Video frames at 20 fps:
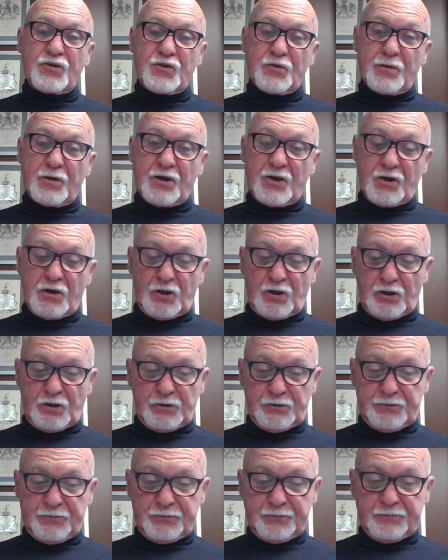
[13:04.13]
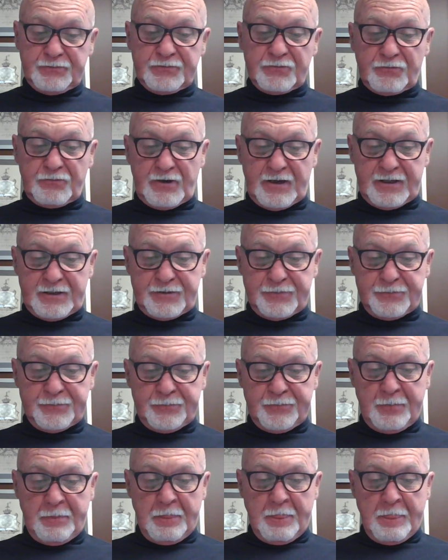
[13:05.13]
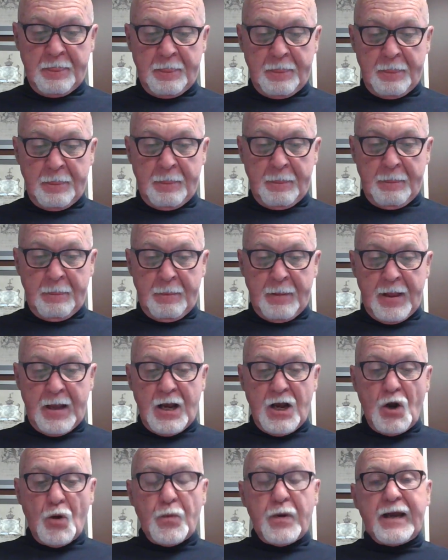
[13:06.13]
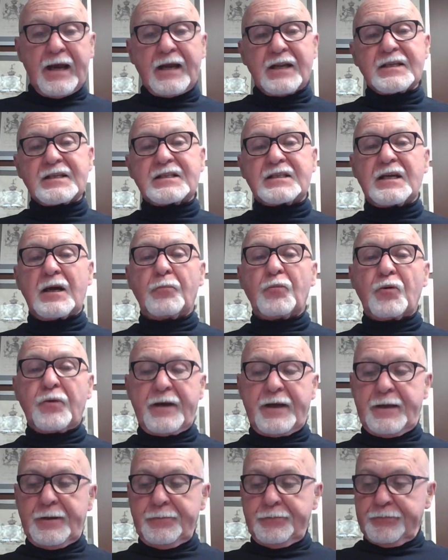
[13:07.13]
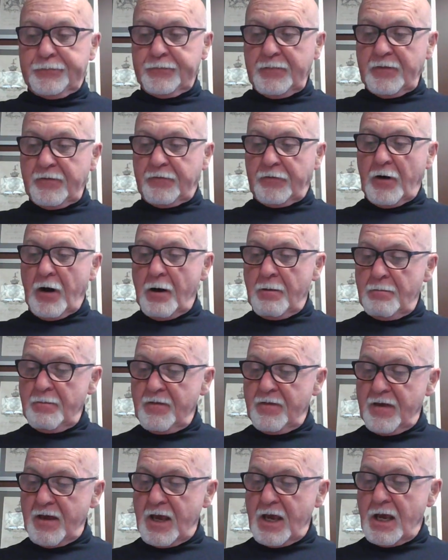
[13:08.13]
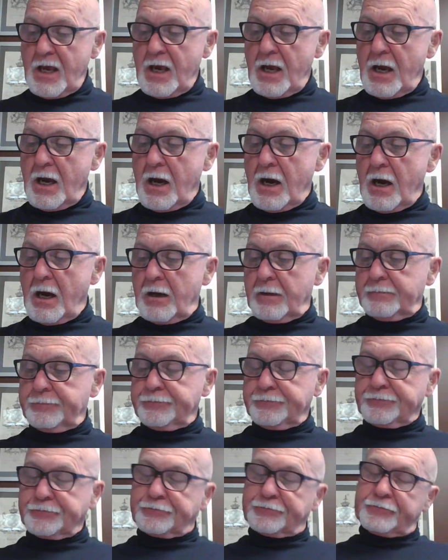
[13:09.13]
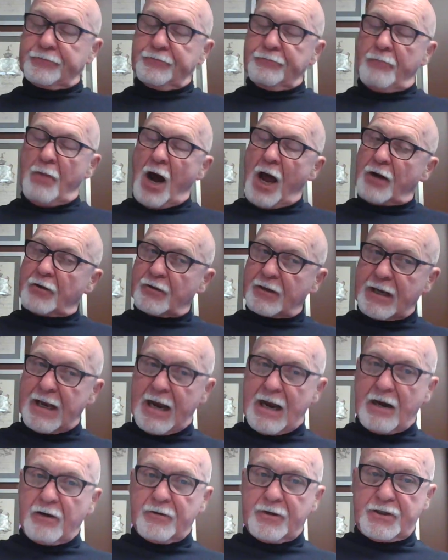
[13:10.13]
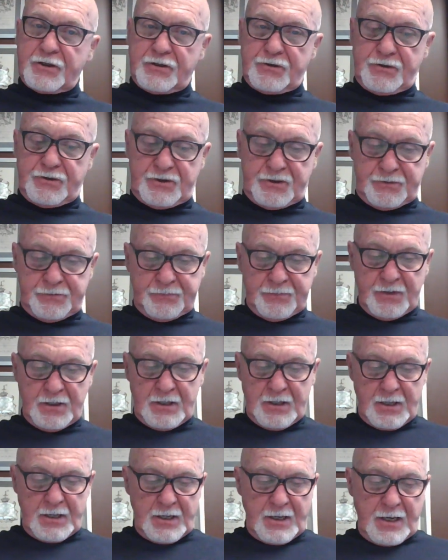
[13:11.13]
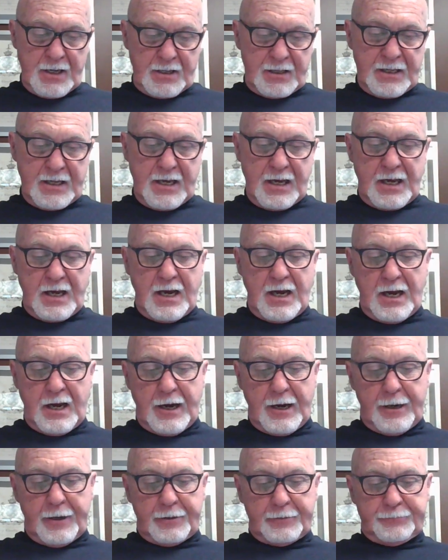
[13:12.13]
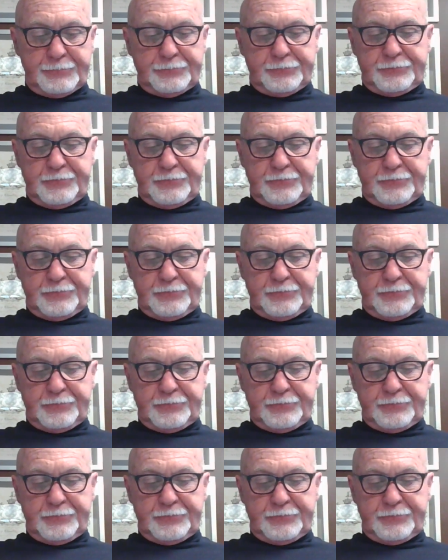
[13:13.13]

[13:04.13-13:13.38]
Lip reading: to annul. Right. We get a summary from the minor characters. There